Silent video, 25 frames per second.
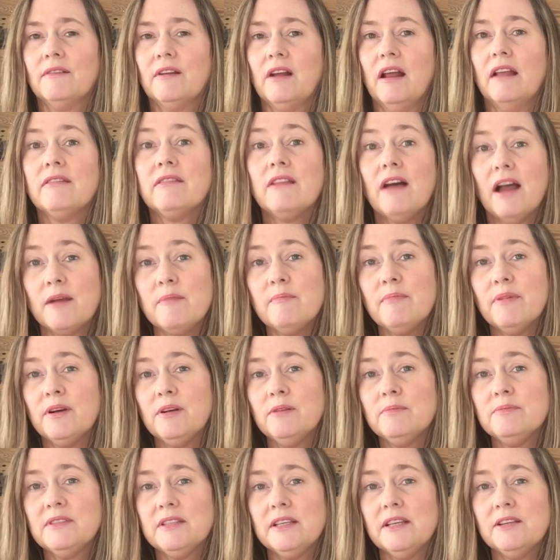light
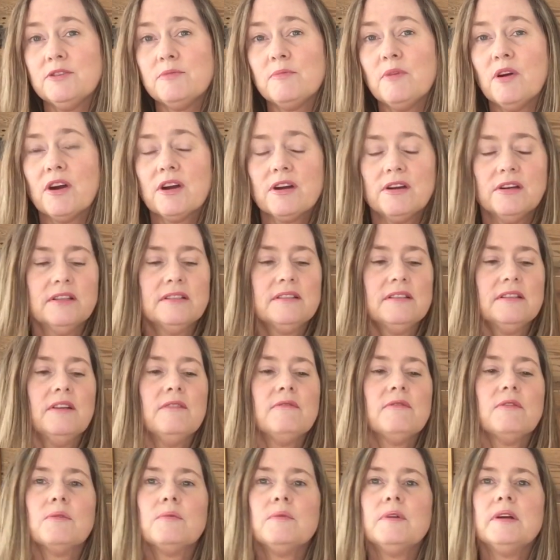bulb stitch marker, a
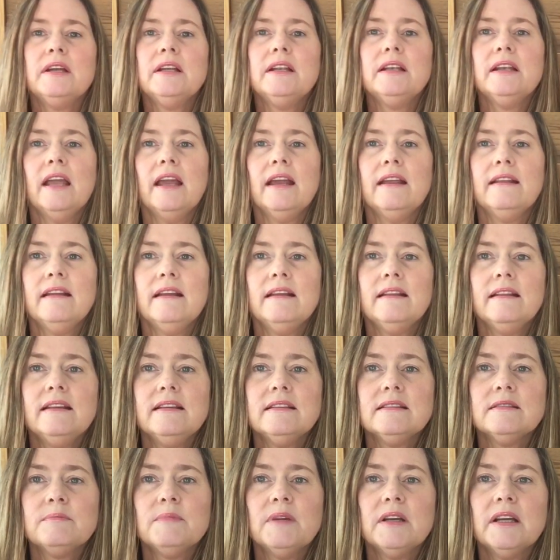silver one, and then
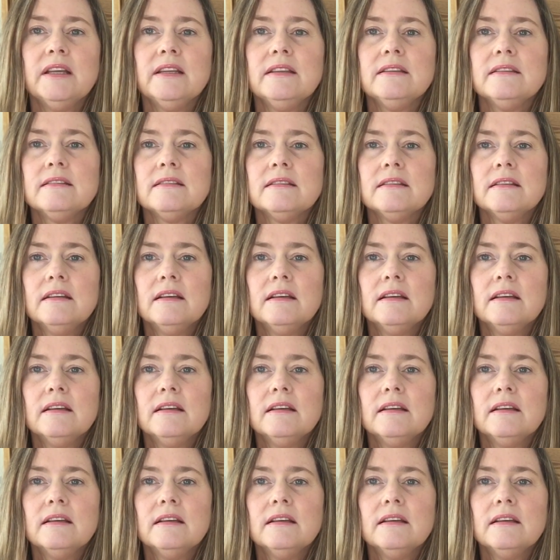this month's